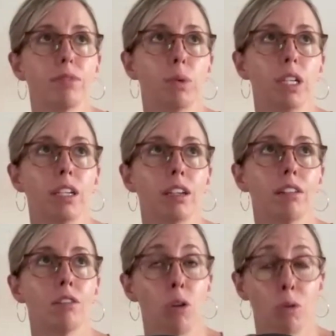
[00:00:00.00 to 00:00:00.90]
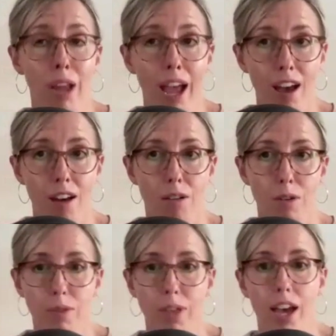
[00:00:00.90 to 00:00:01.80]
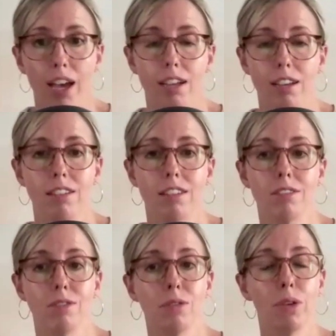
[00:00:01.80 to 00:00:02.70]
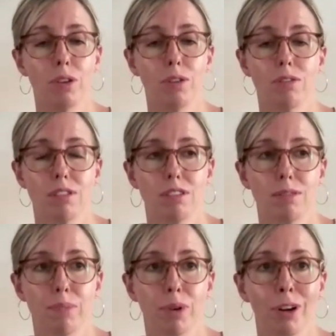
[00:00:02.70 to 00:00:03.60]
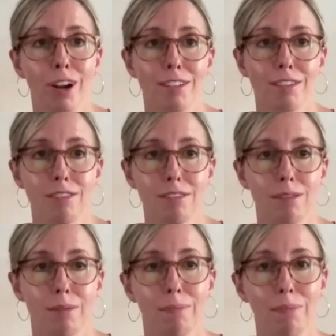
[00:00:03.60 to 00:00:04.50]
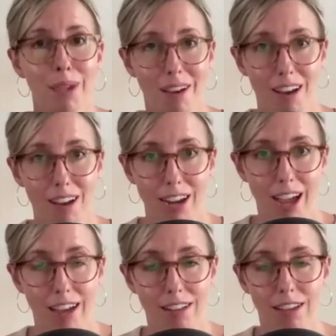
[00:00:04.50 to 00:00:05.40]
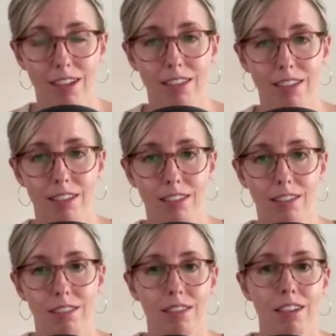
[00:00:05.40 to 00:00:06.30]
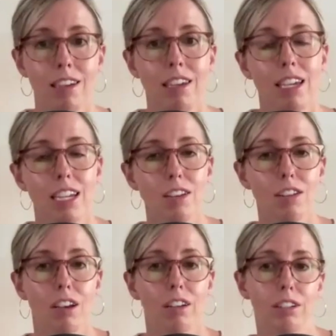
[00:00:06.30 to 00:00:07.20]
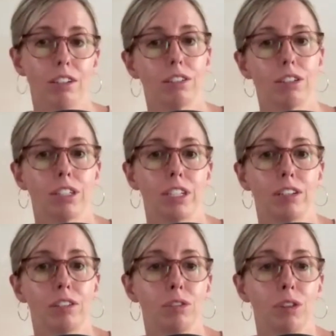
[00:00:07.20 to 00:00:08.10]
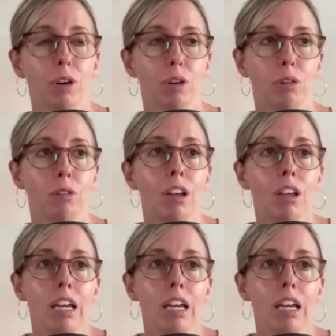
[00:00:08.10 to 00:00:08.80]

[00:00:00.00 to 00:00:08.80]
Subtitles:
we know now that scoliosis progresses beyond adolescence into adulthood. So